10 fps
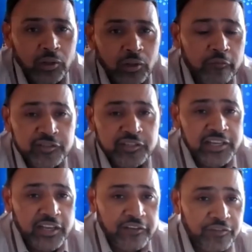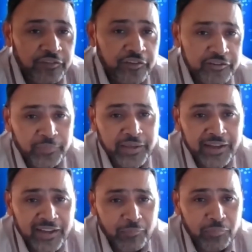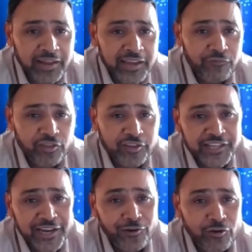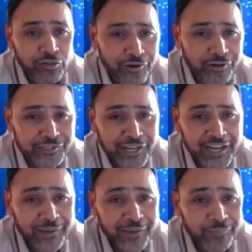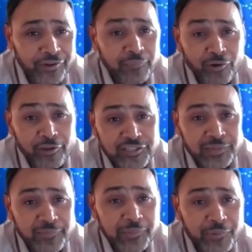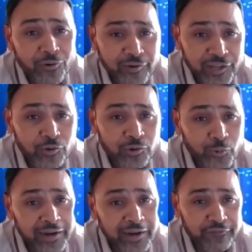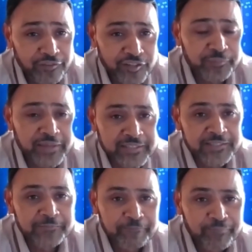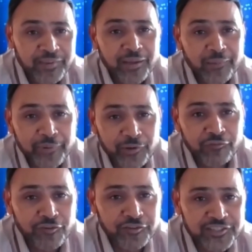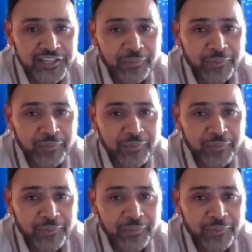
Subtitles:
obviously, if there is a PI applying for the second or third time, their project summary may already look quite a finished piece compared to the first time.